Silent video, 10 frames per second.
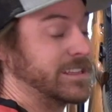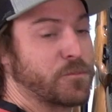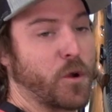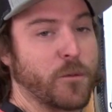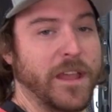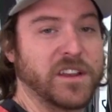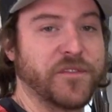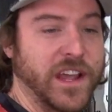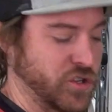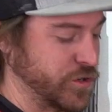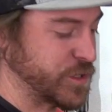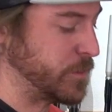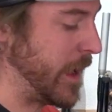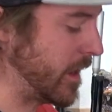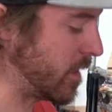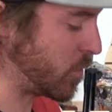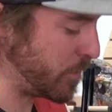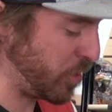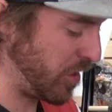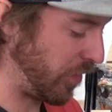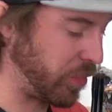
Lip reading: As per manufacturer spec, we put